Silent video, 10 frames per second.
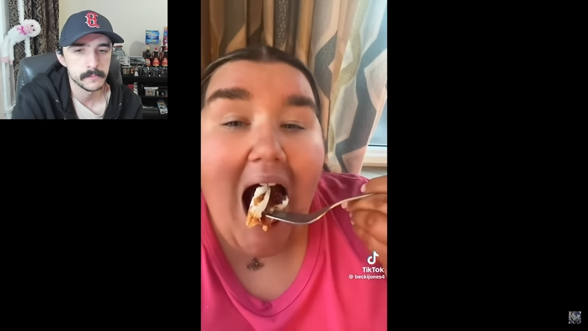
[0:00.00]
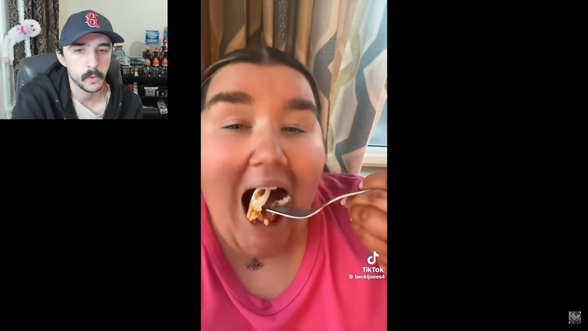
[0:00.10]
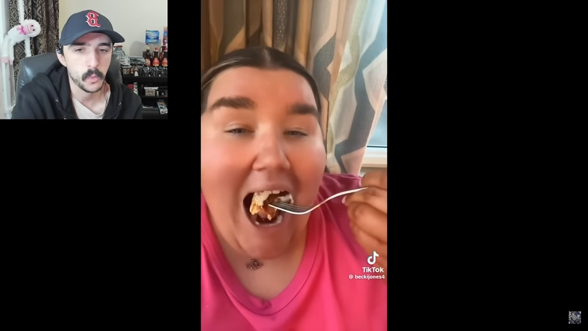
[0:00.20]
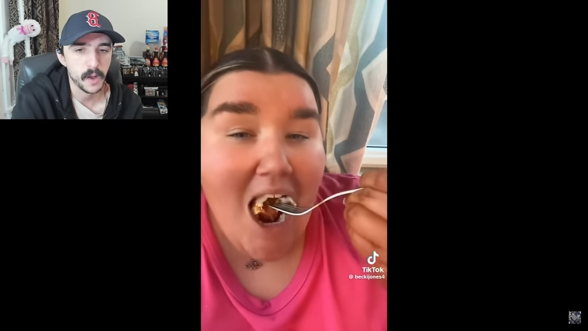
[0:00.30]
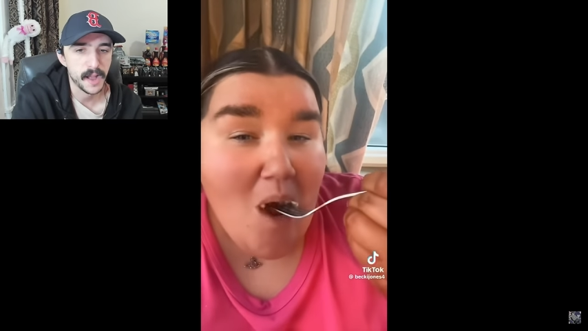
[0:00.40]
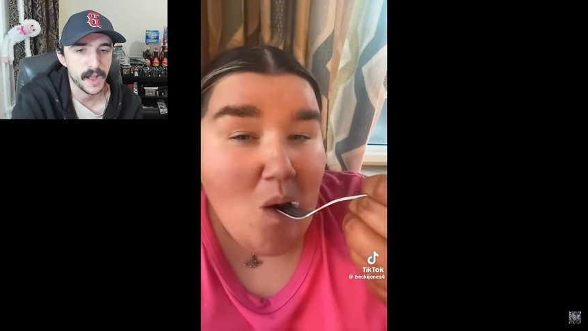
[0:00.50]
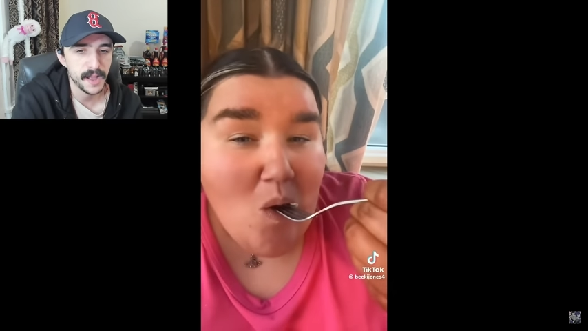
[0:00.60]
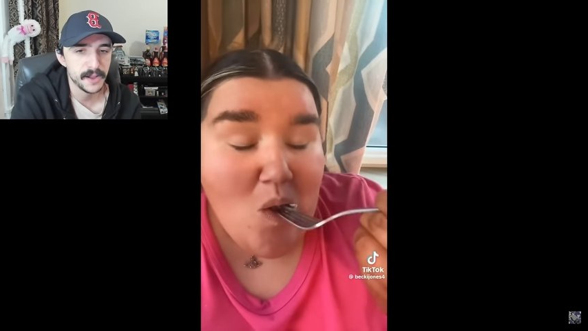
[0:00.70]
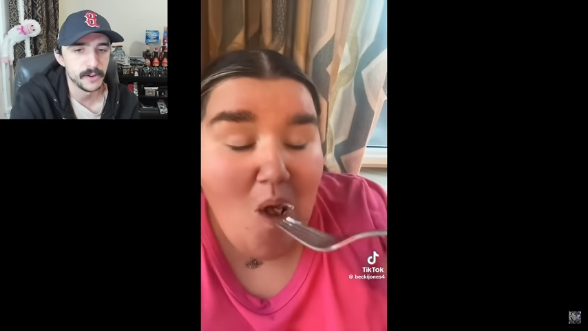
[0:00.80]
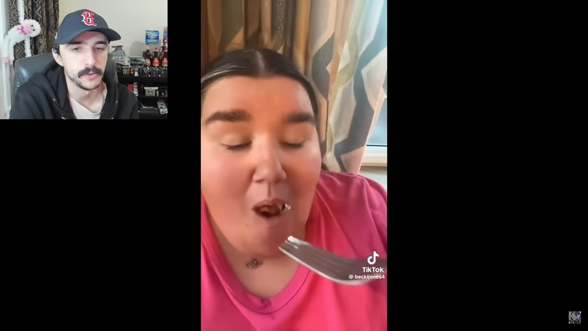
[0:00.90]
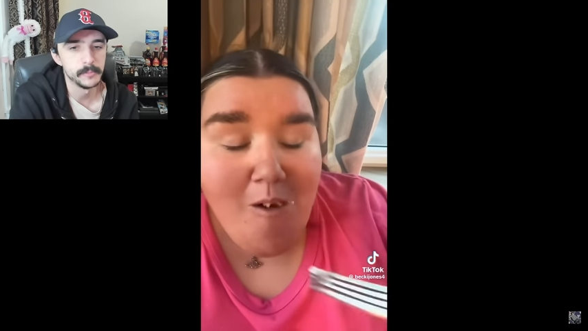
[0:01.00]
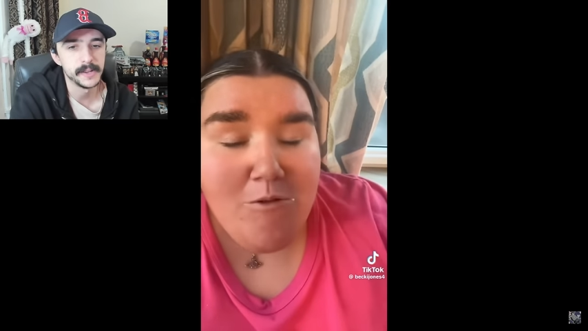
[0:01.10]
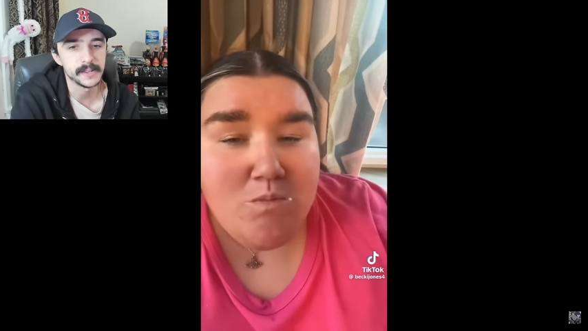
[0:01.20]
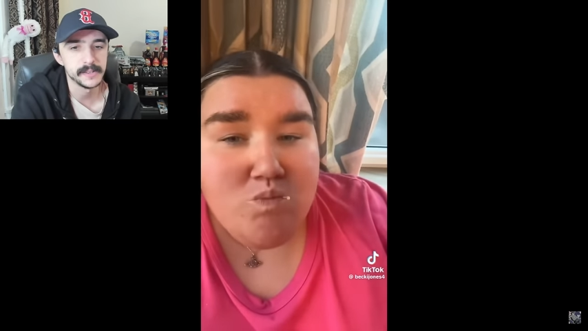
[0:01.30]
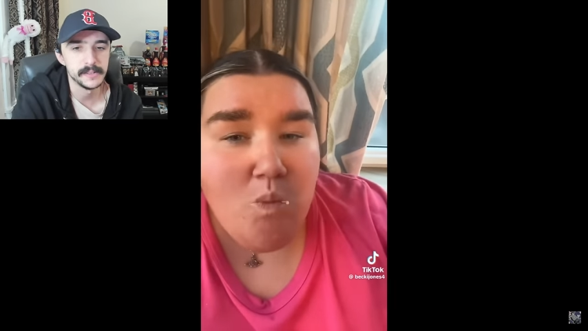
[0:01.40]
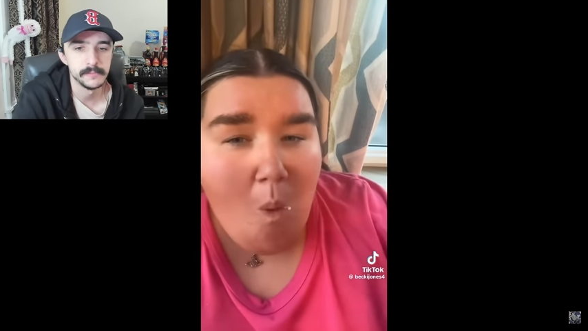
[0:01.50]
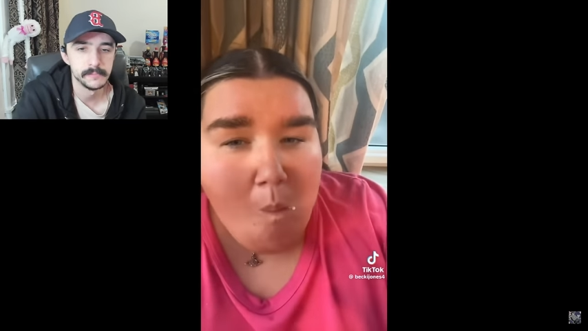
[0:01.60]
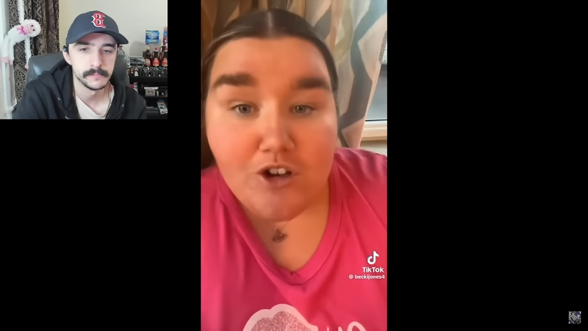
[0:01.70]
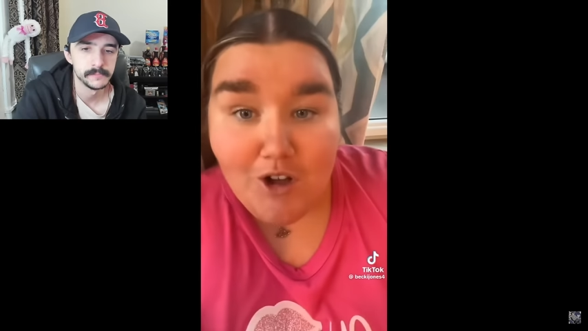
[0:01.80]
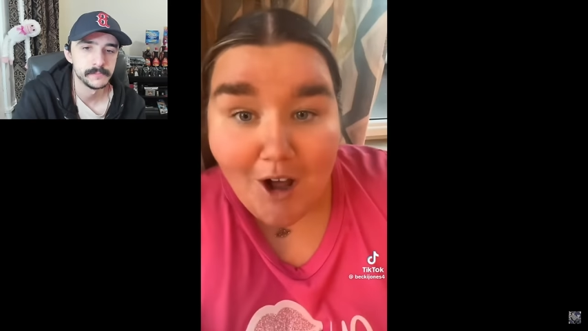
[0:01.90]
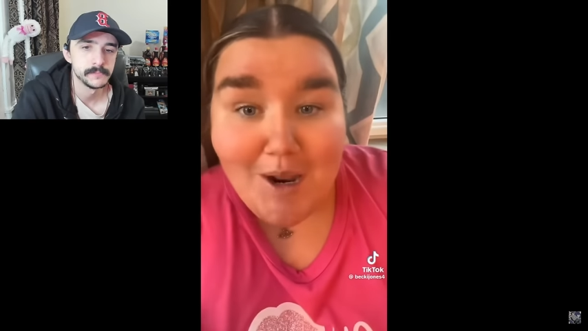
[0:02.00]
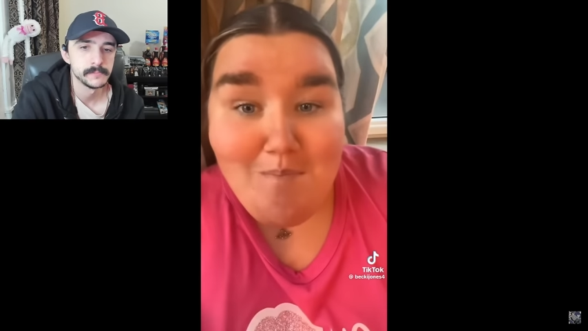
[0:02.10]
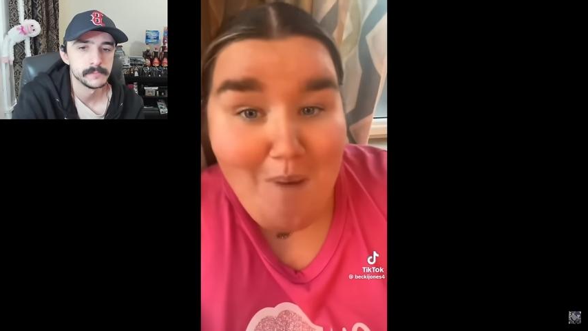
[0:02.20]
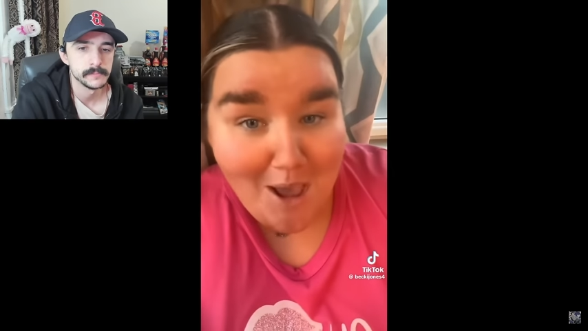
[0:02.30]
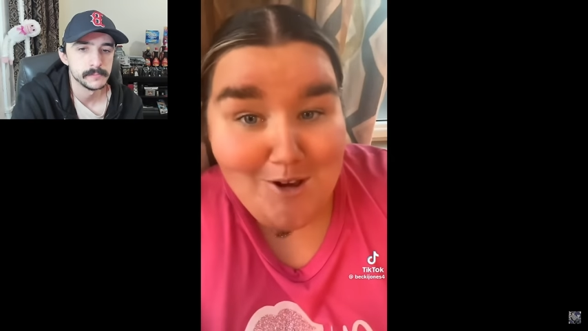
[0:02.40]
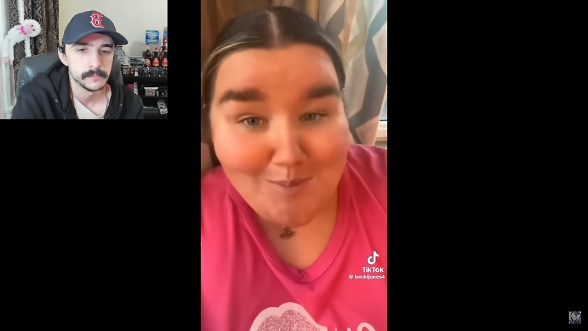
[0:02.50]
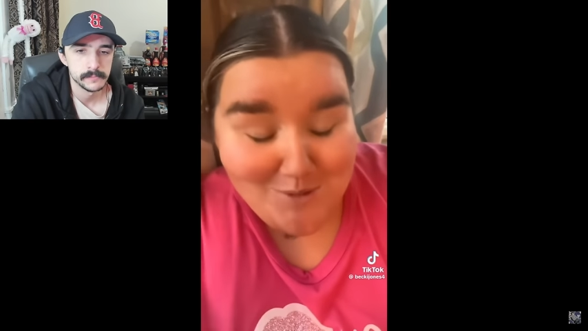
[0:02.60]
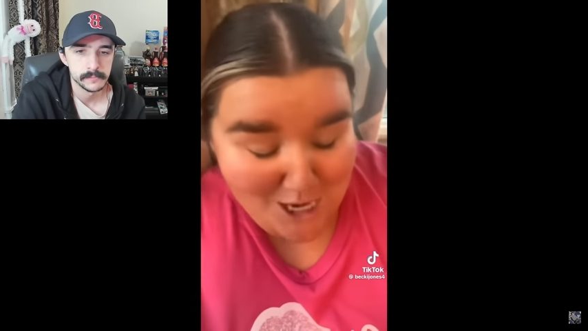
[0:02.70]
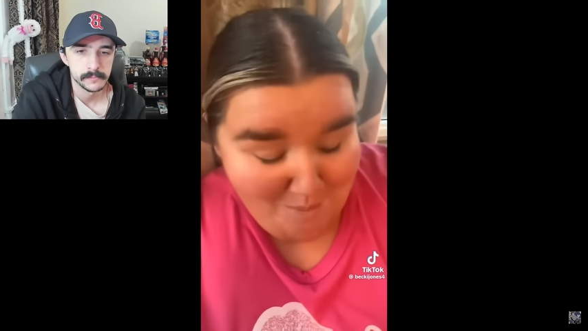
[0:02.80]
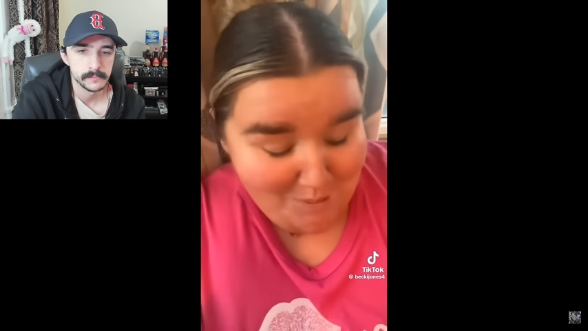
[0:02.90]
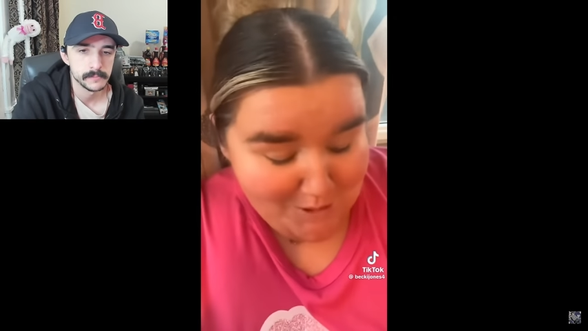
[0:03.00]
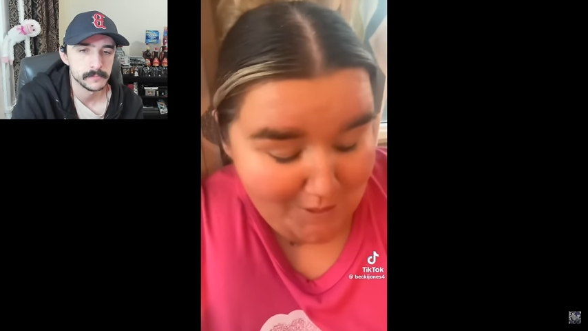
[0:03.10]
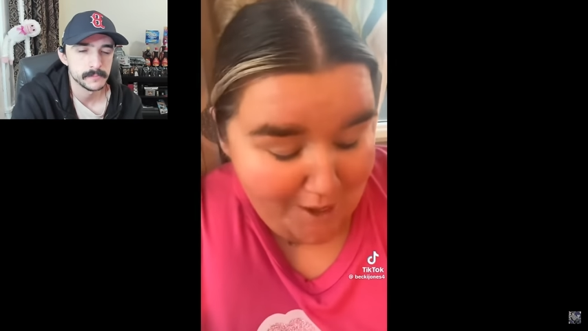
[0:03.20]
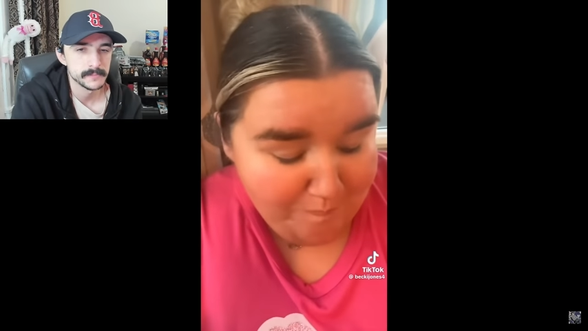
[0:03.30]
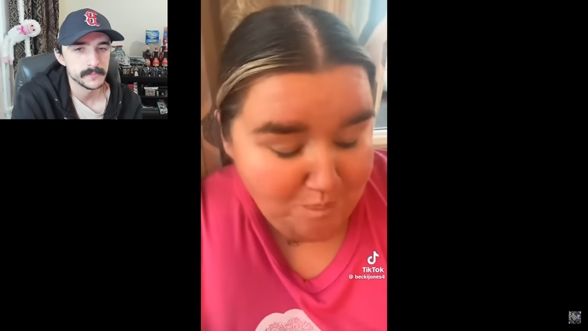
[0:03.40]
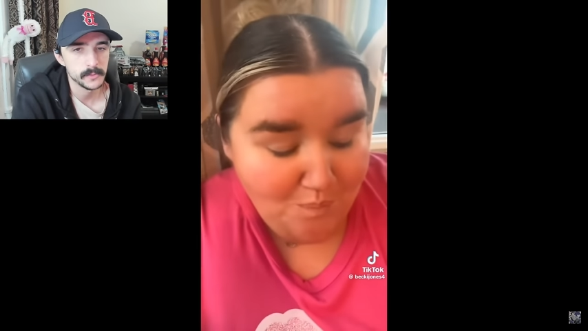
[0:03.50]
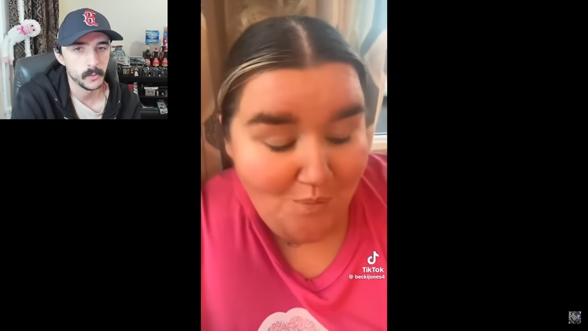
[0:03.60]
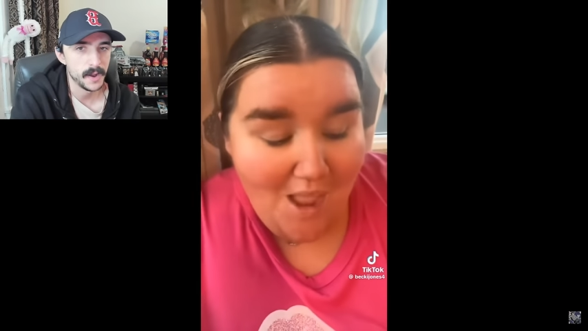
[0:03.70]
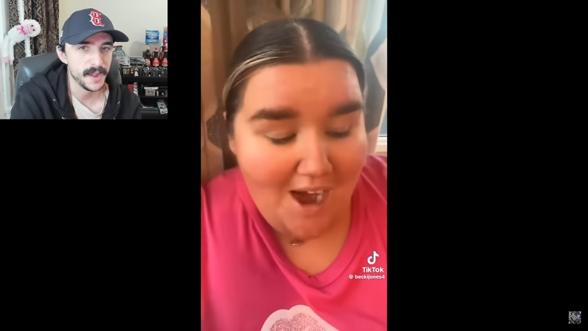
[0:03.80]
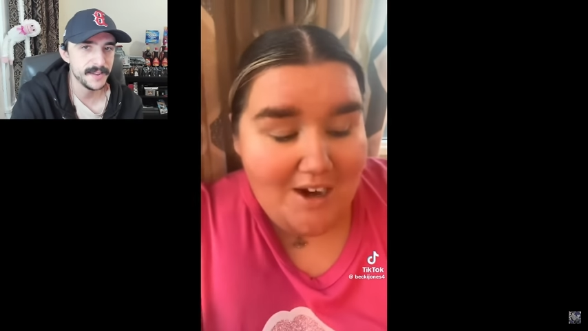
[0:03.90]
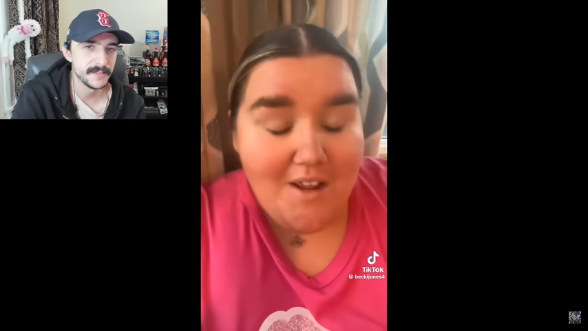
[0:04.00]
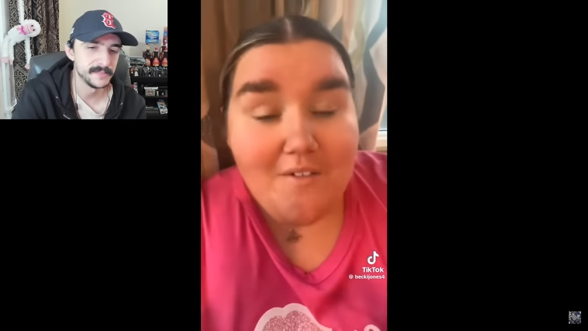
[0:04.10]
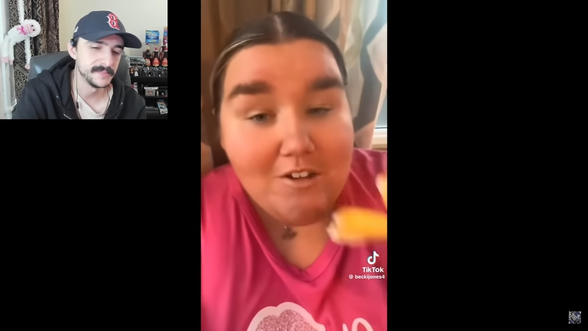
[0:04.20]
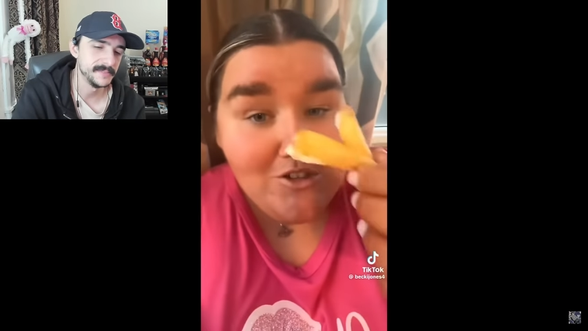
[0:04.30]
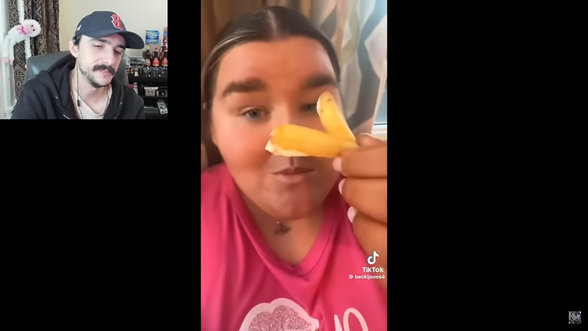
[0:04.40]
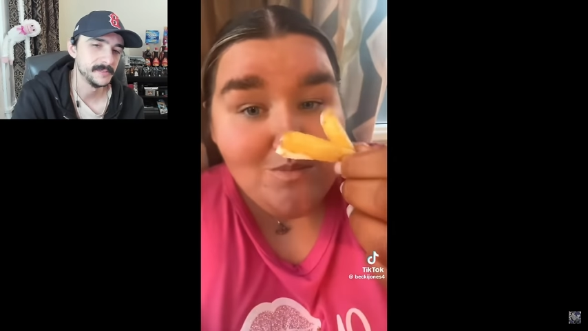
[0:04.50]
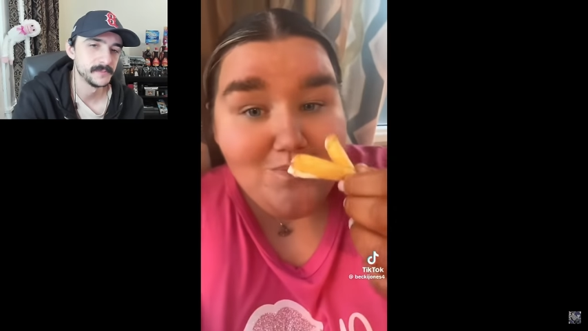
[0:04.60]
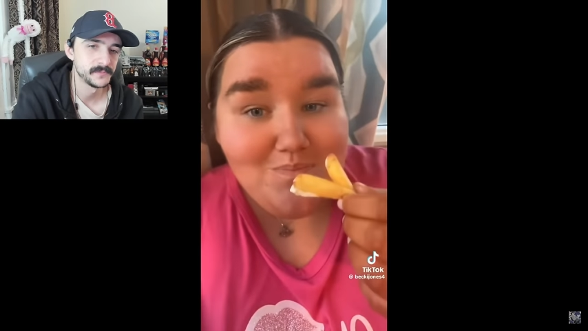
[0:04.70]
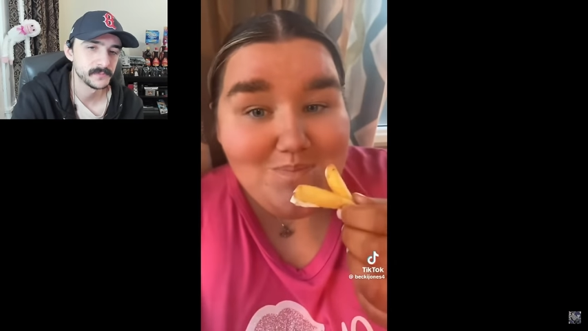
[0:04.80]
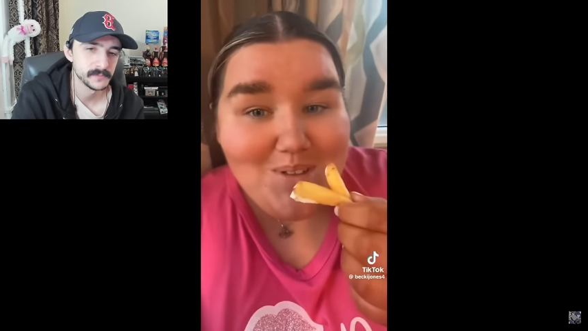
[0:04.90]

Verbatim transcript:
Speaker 1: Wow, Becki. Garlic mayum dip as well. Wow. And